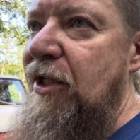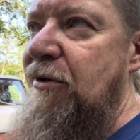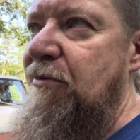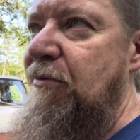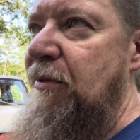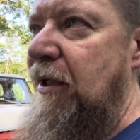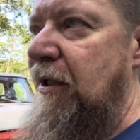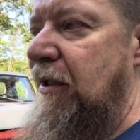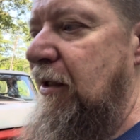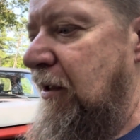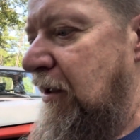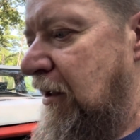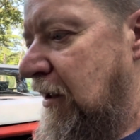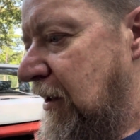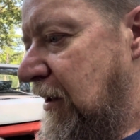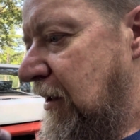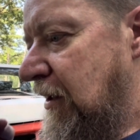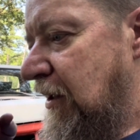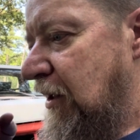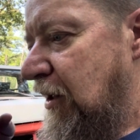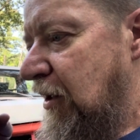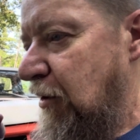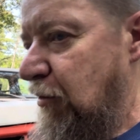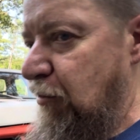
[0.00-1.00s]
but
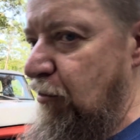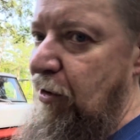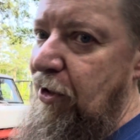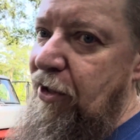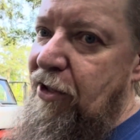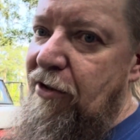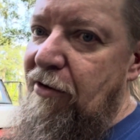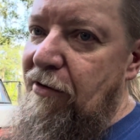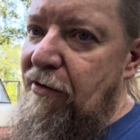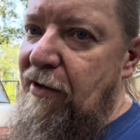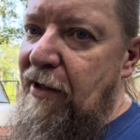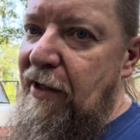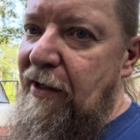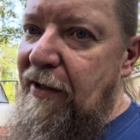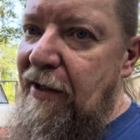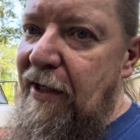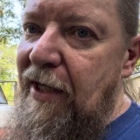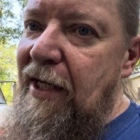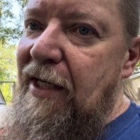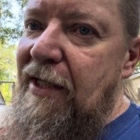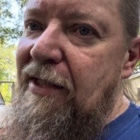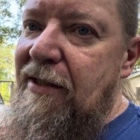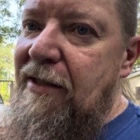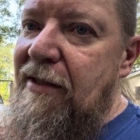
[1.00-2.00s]
richer than
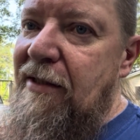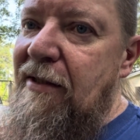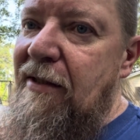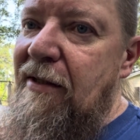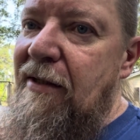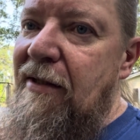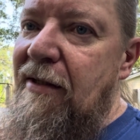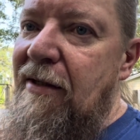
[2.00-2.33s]
this.